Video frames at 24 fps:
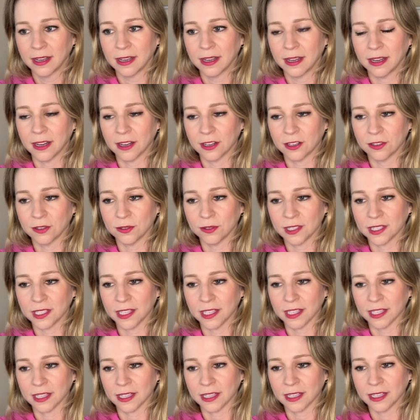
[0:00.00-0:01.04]

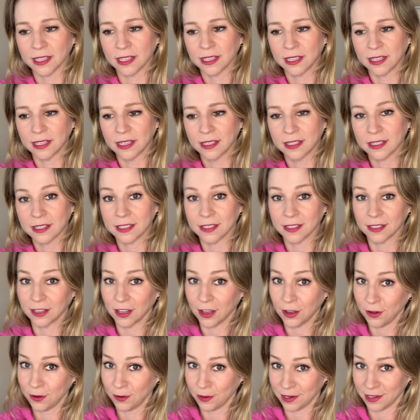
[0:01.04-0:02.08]
Acoustic
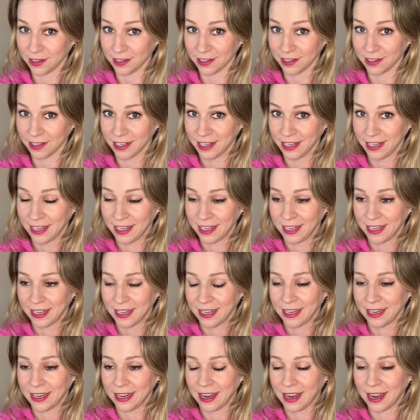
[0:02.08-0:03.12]
Slower.
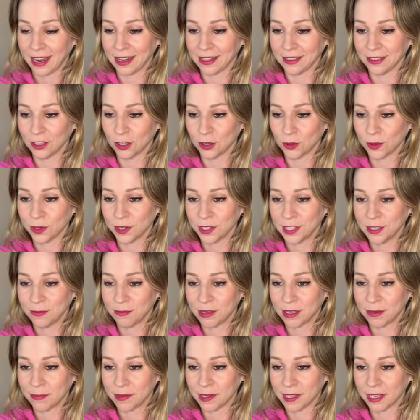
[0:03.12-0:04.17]
I lowered the
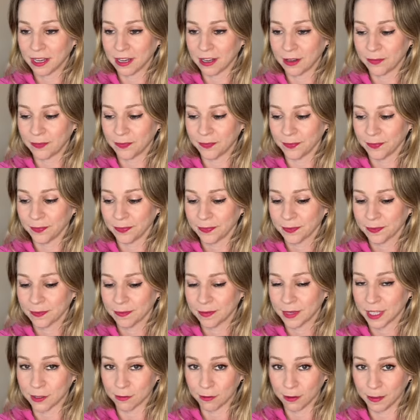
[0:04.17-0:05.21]
BPM,
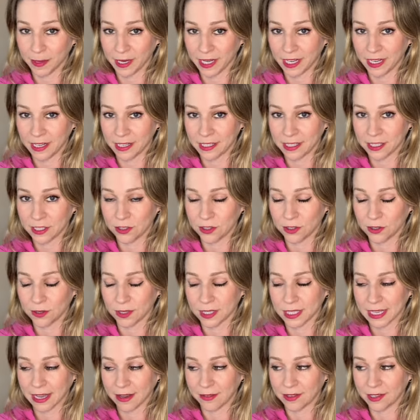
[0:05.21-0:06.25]
beats per minute, to
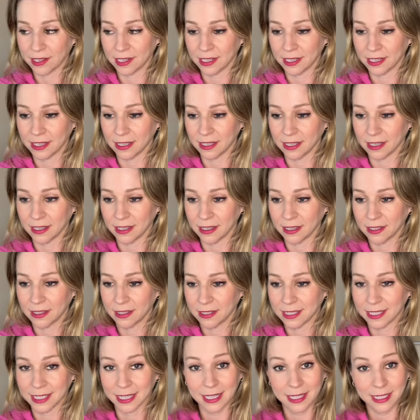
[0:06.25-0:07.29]

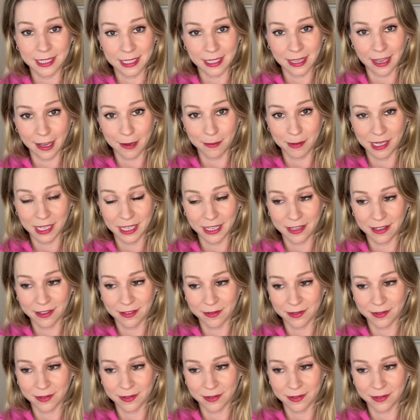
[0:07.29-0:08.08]
76, I believe.